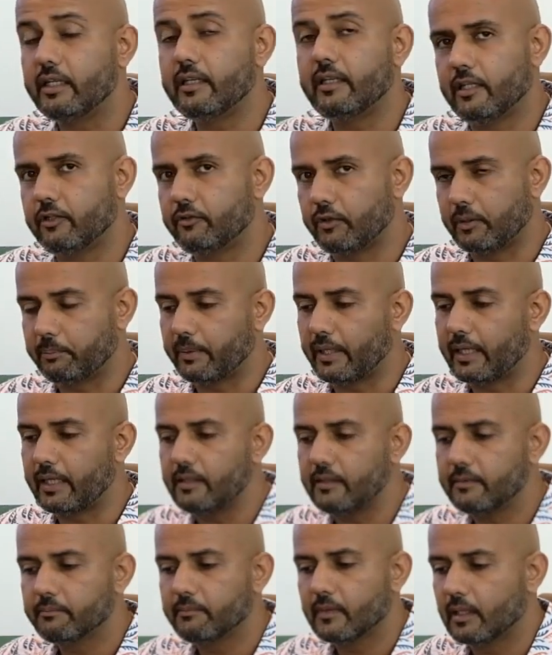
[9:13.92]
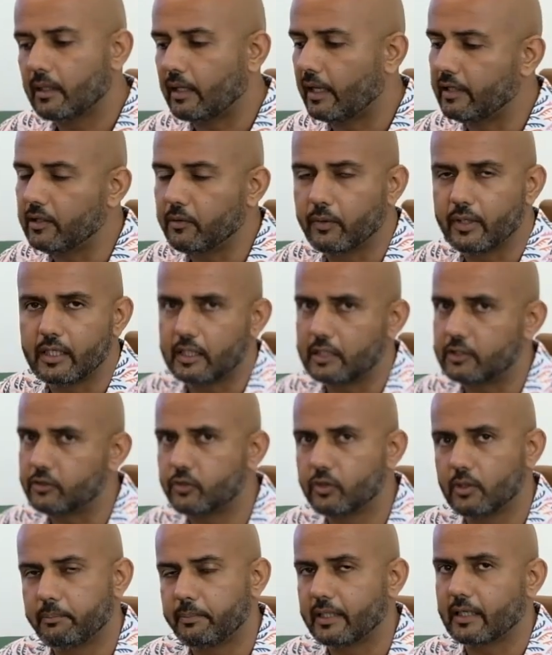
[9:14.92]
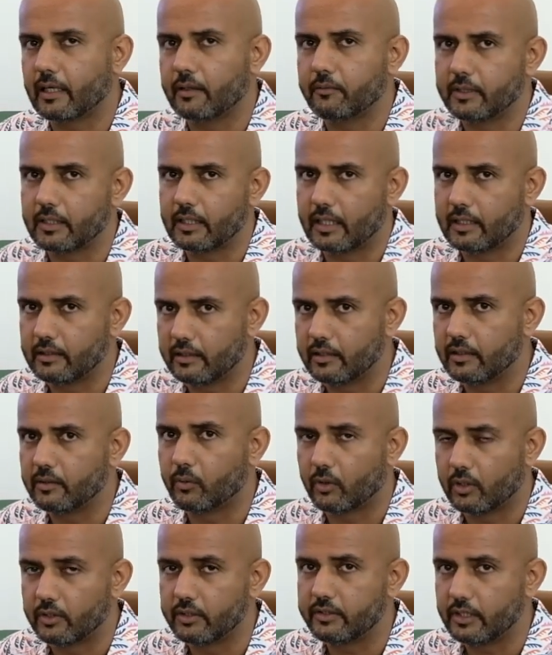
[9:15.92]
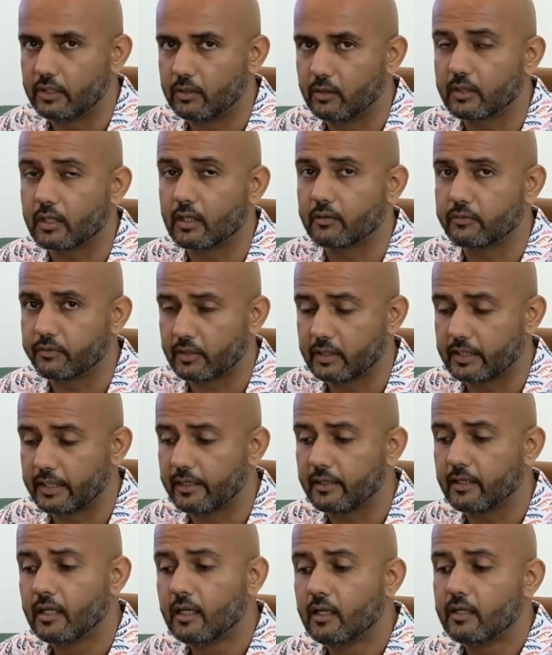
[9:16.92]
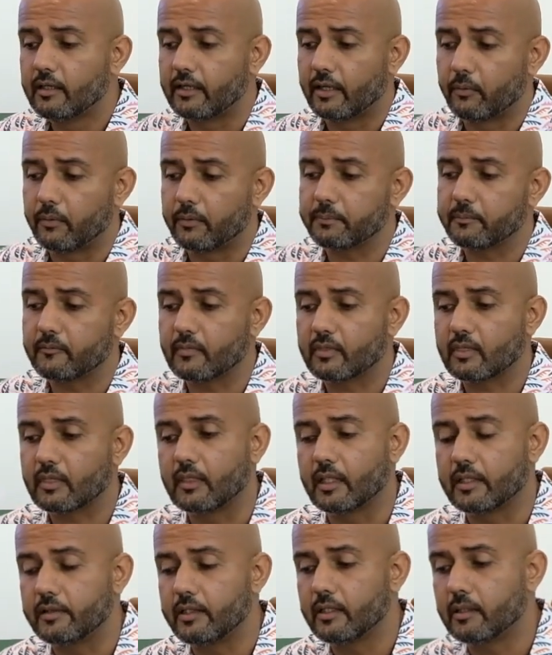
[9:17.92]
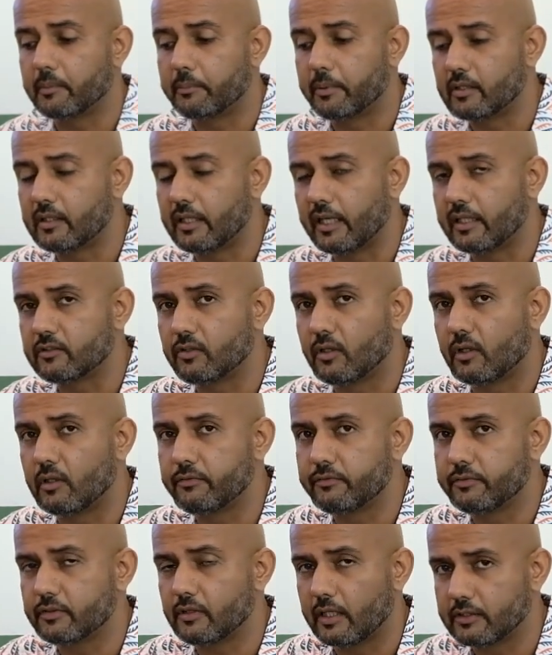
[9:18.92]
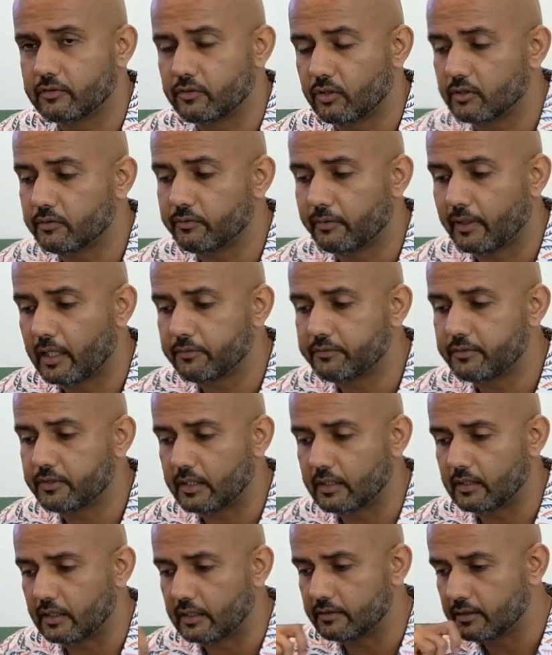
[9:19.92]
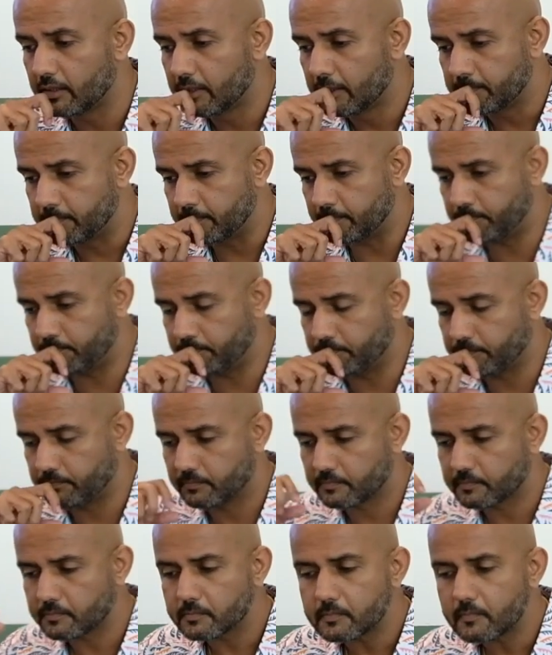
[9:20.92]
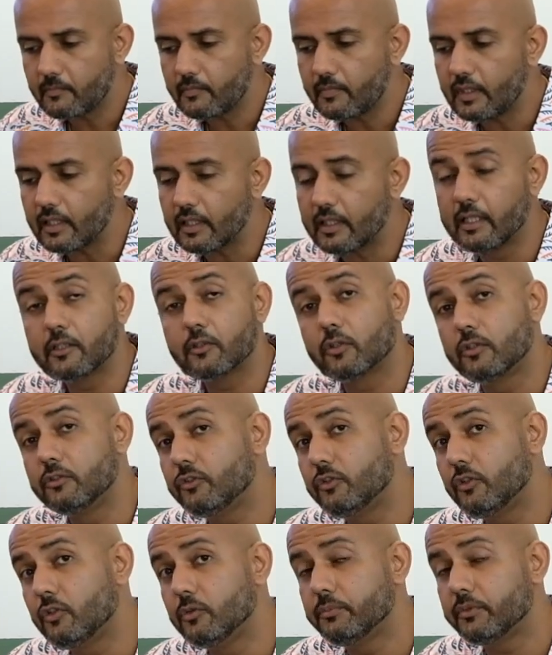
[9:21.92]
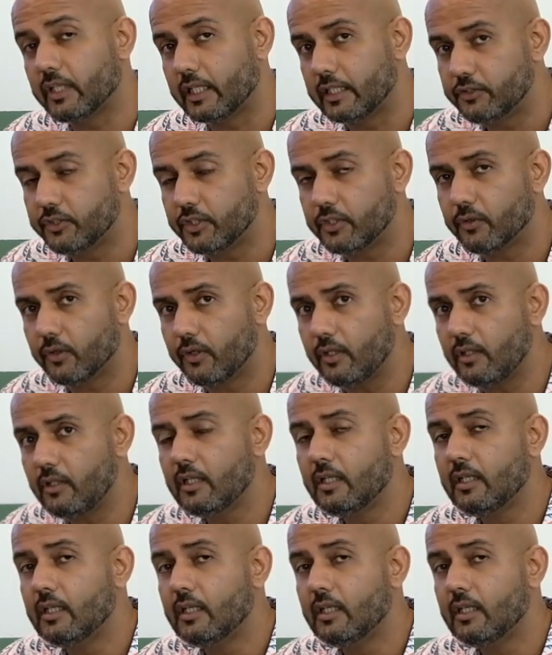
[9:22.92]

repair. Anyway, it should be covered under warranty. Look out for that. Now, the thing about the exhaust valve seal is it consumes engine oil.